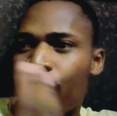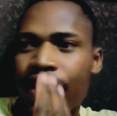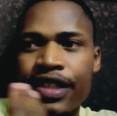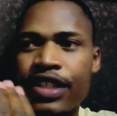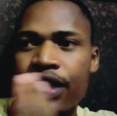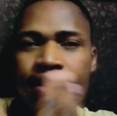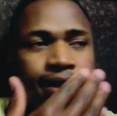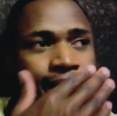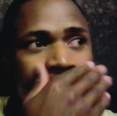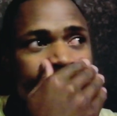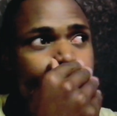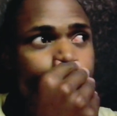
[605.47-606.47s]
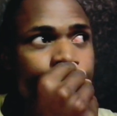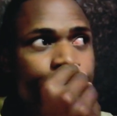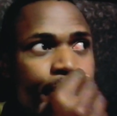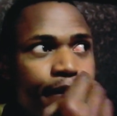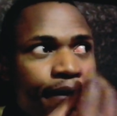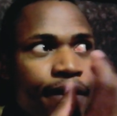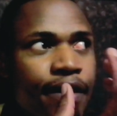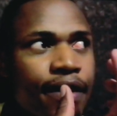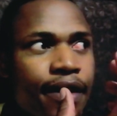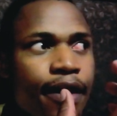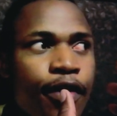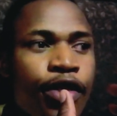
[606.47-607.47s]
It's just that
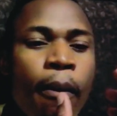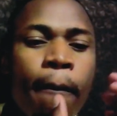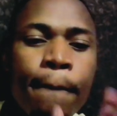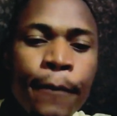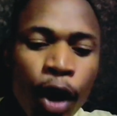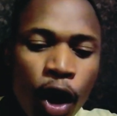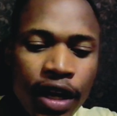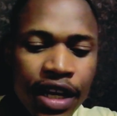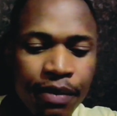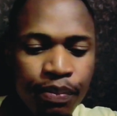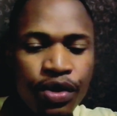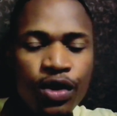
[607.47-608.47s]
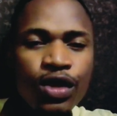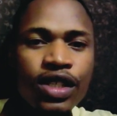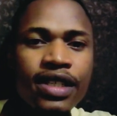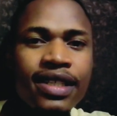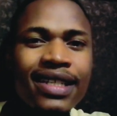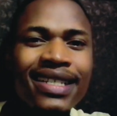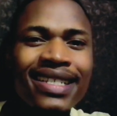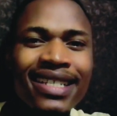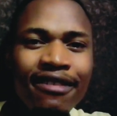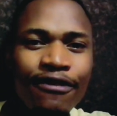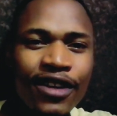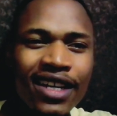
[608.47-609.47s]
the body processes it
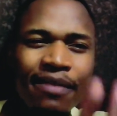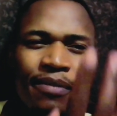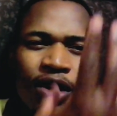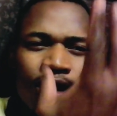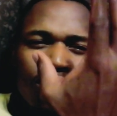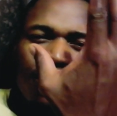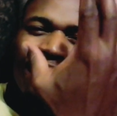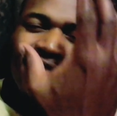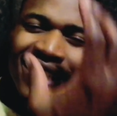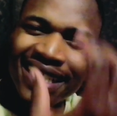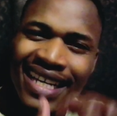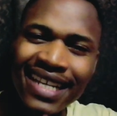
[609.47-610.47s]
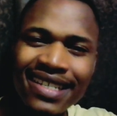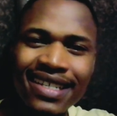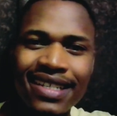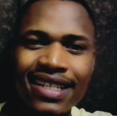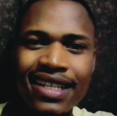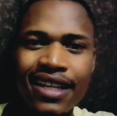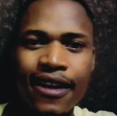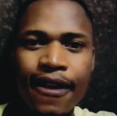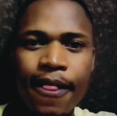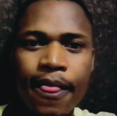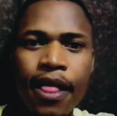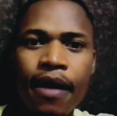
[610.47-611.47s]
differently because of its density.
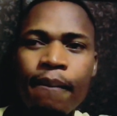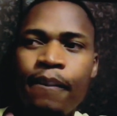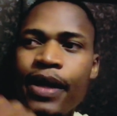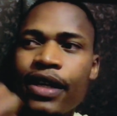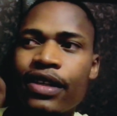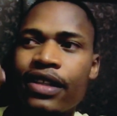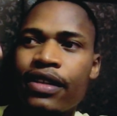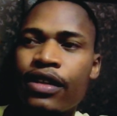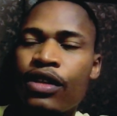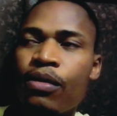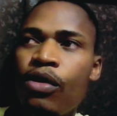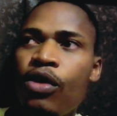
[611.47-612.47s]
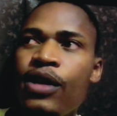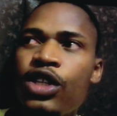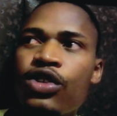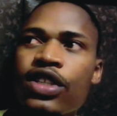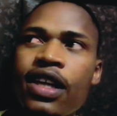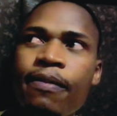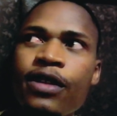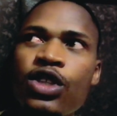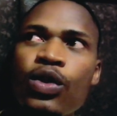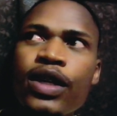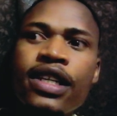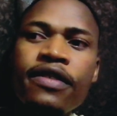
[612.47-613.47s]
But the moment you step
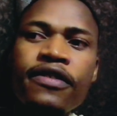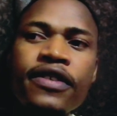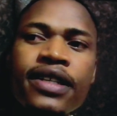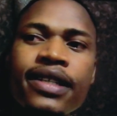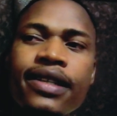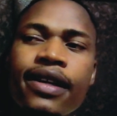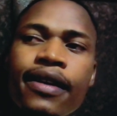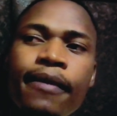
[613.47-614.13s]
into a different